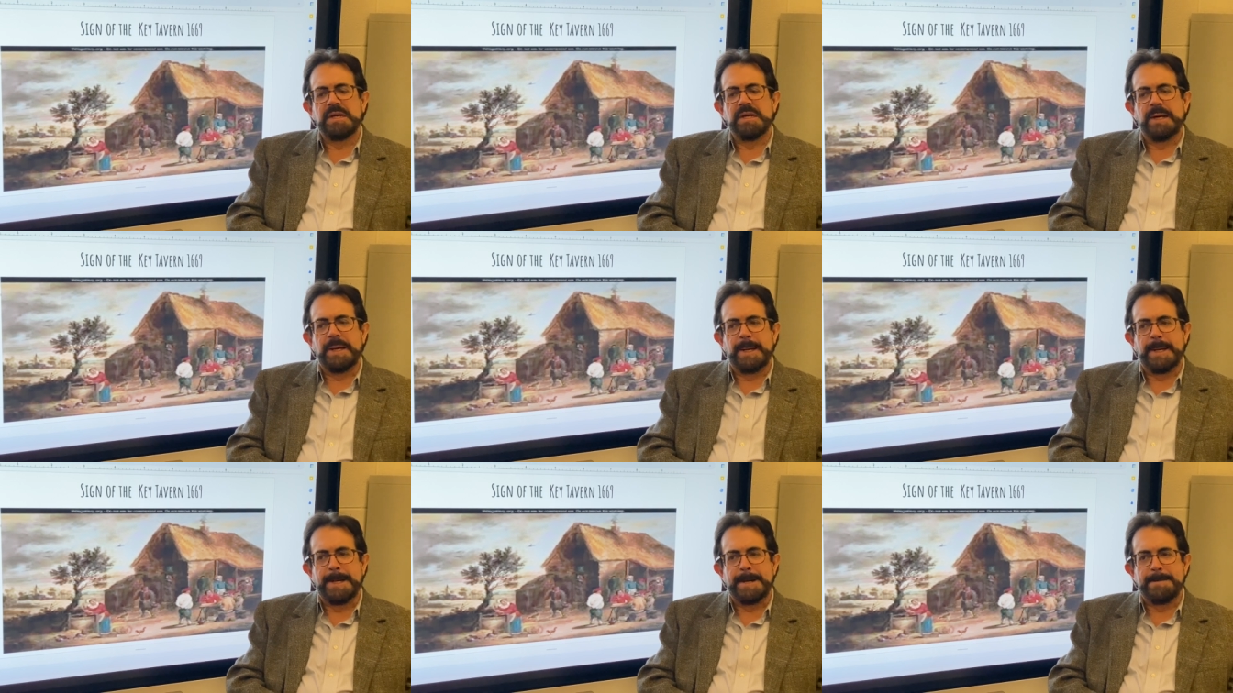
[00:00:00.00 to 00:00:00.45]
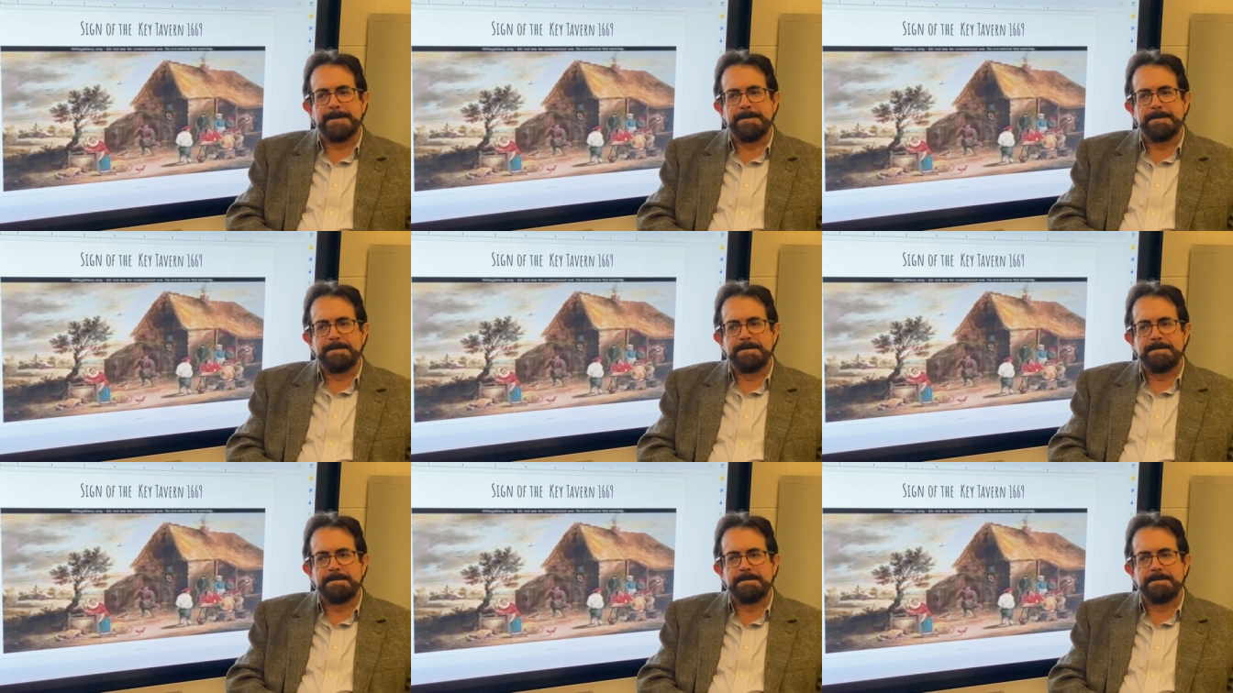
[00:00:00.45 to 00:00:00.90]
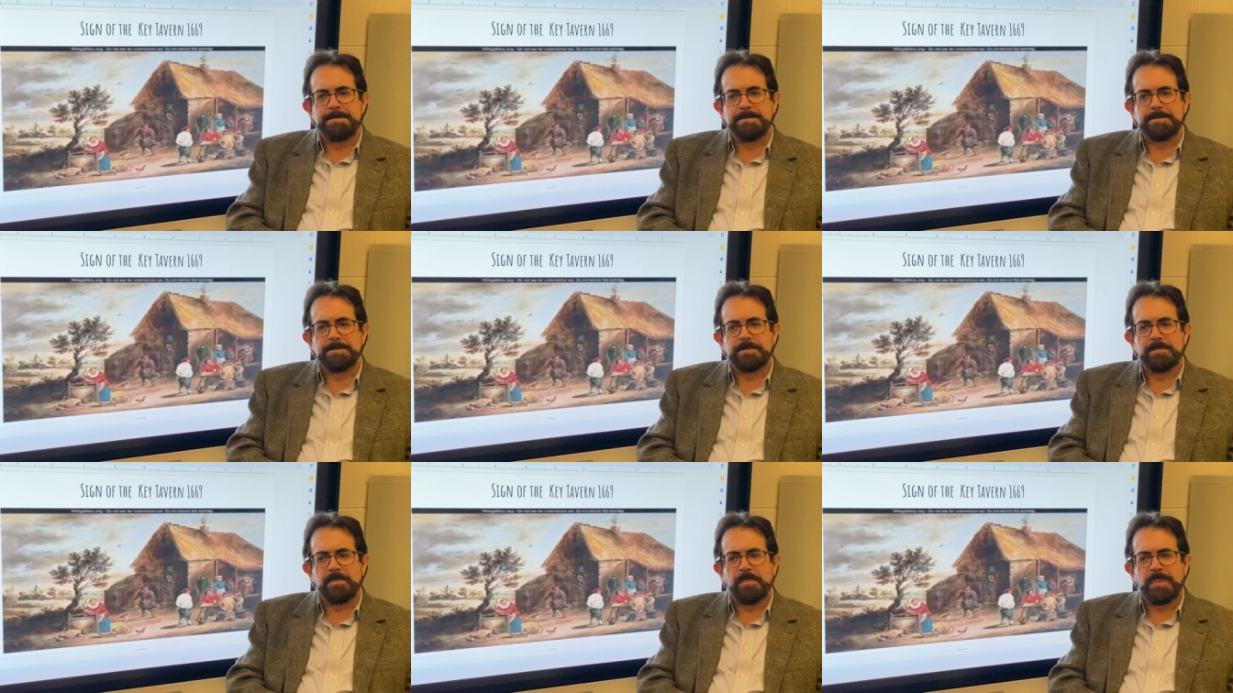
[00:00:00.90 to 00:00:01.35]
Um,
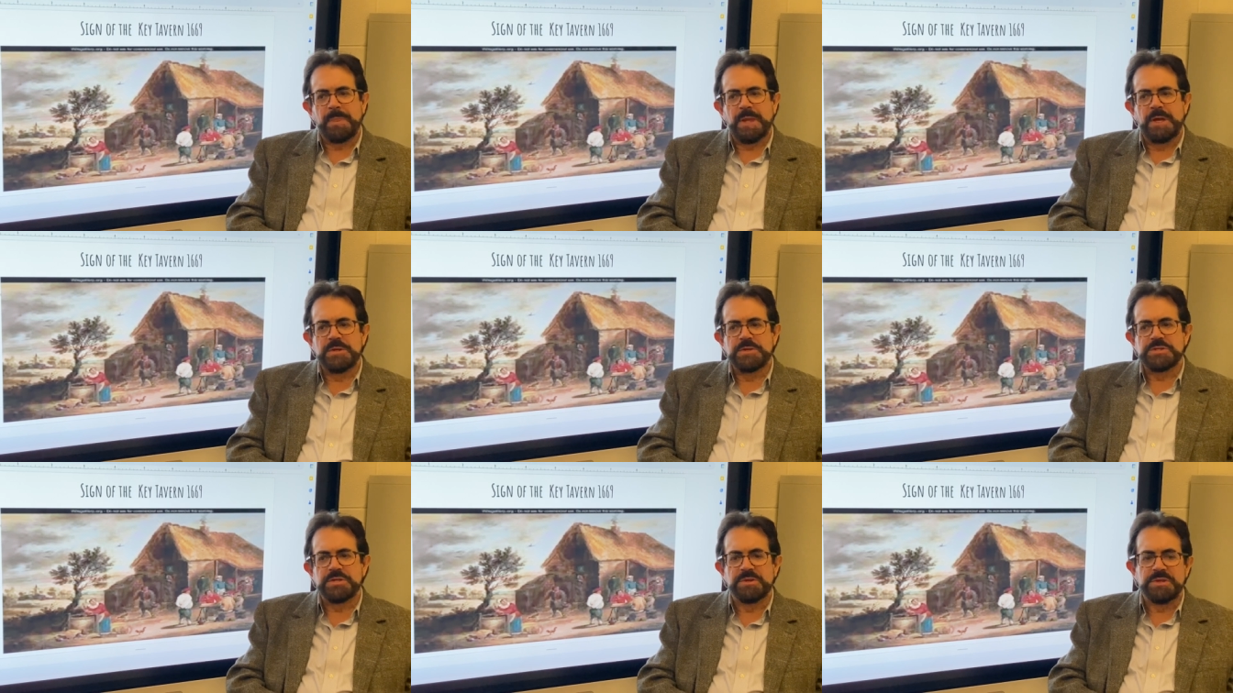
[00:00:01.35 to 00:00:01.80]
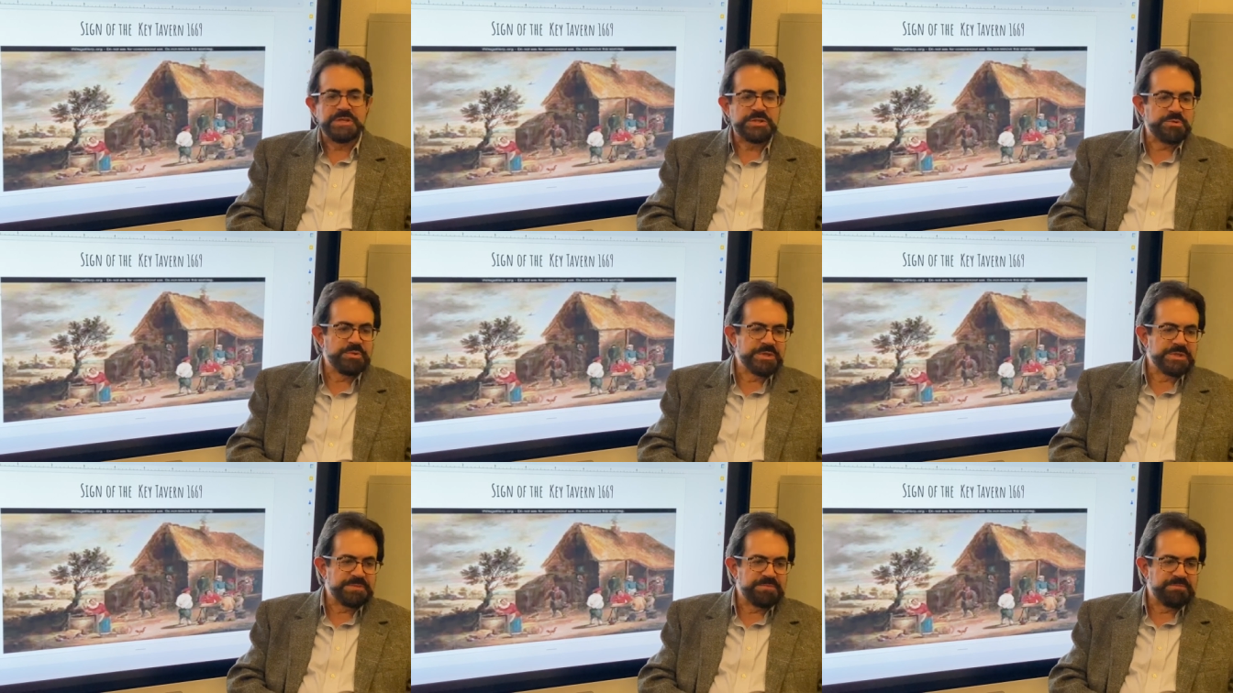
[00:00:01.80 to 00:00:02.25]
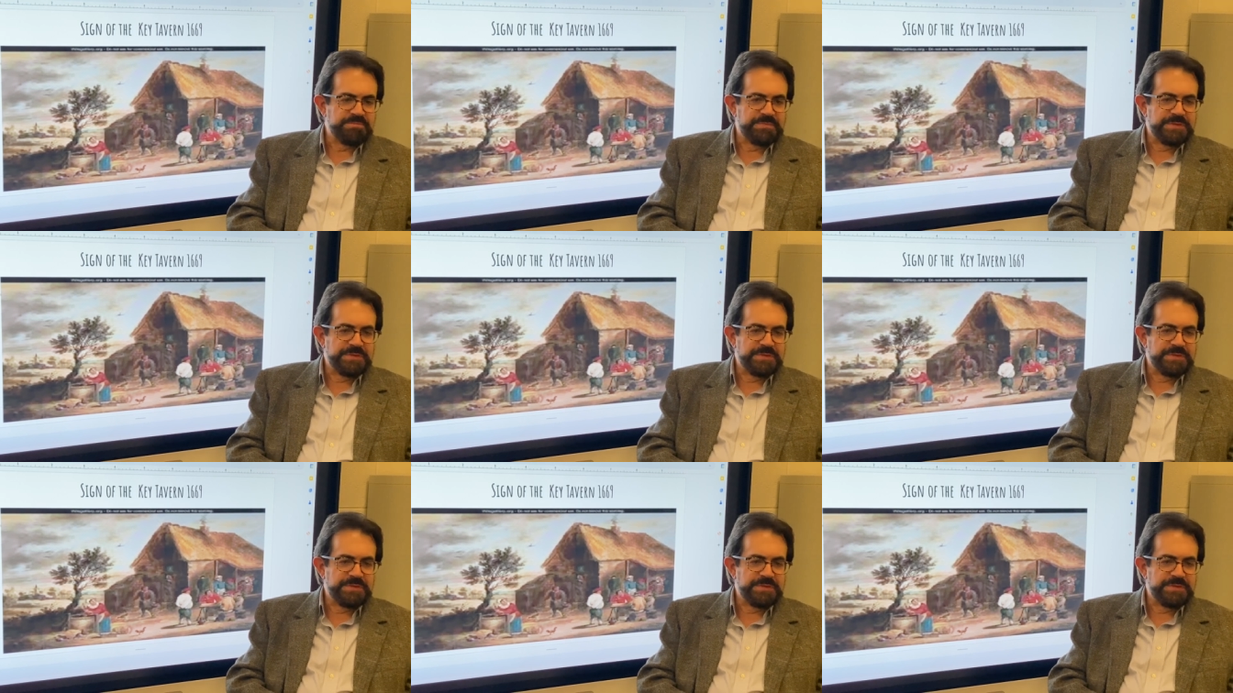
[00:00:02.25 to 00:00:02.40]
so this was